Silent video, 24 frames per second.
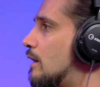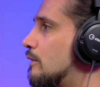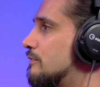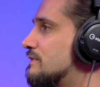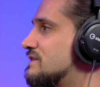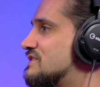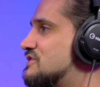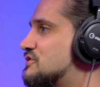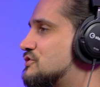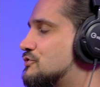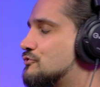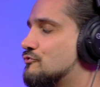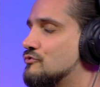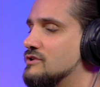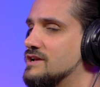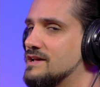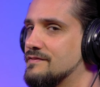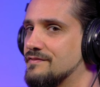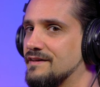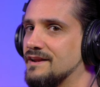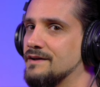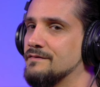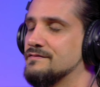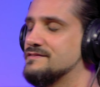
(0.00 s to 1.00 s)
the
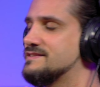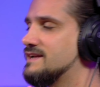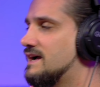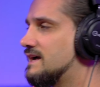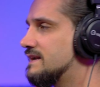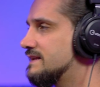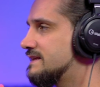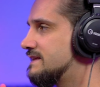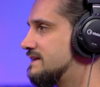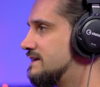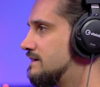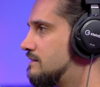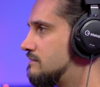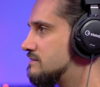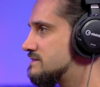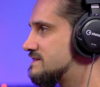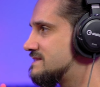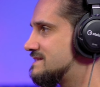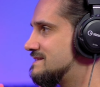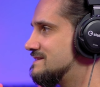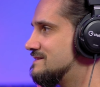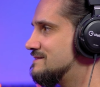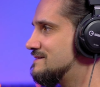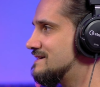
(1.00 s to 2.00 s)
trick that I've done here
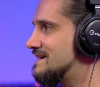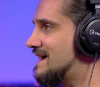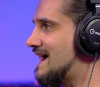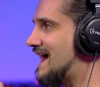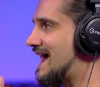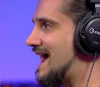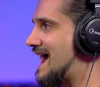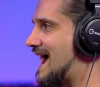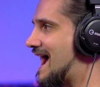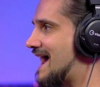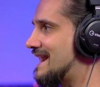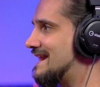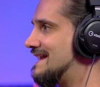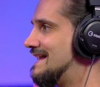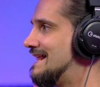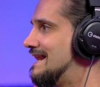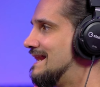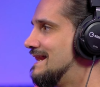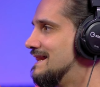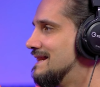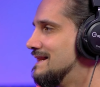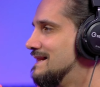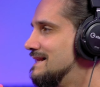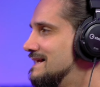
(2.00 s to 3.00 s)
to add a
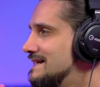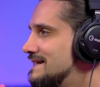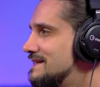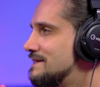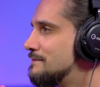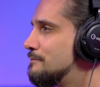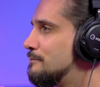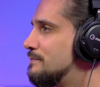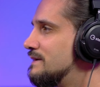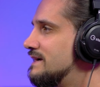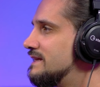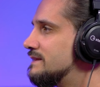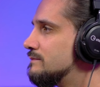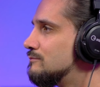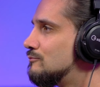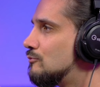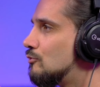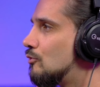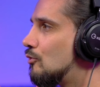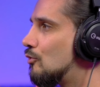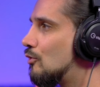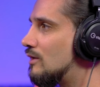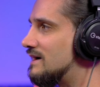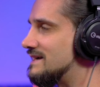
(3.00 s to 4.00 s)
little bit
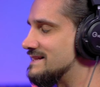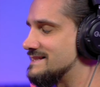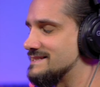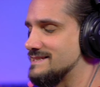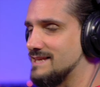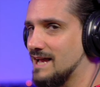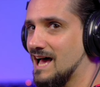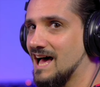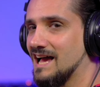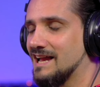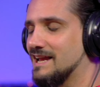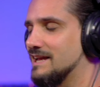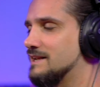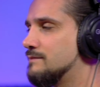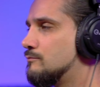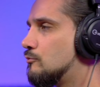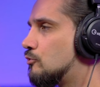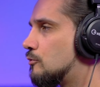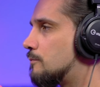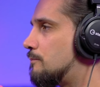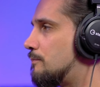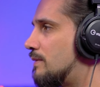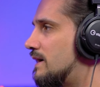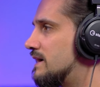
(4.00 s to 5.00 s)
more attack and
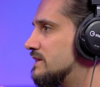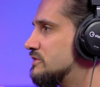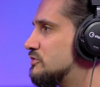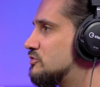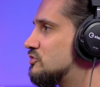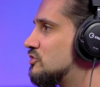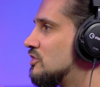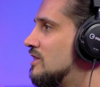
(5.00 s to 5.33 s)
more punch